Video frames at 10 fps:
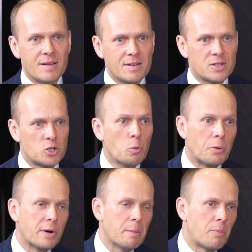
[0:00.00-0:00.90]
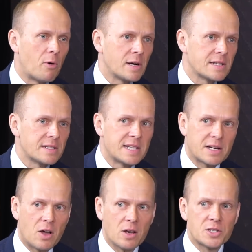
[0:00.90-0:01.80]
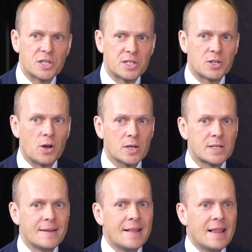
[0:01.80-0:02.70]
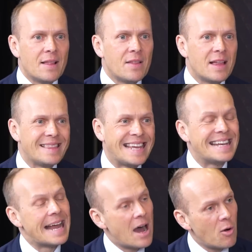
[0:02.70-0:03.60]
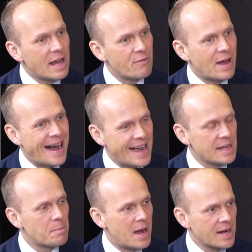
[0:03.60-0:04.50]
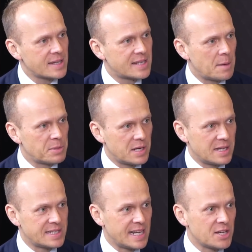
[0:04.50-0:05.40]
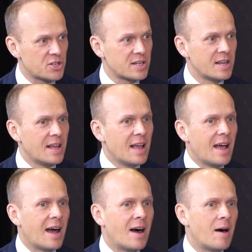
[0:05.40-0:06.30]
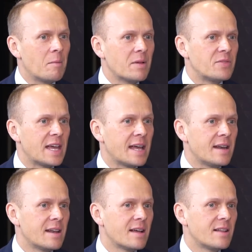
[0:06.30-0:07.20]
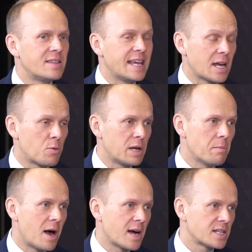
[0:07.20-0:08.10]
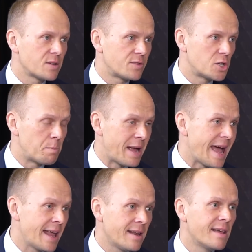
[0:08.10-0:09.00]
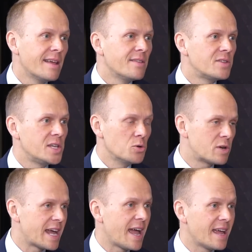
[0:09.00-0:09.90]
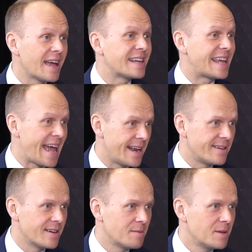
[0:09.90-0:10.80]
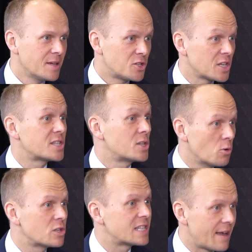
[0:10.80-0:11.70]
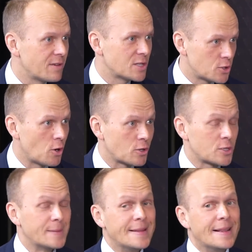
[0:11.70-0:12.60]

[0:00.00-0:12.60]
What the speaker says: super important technology stocks, they now have a higher market capitalization than the equity markets of Japan, the UK, and Canada. Just those 7 stocks.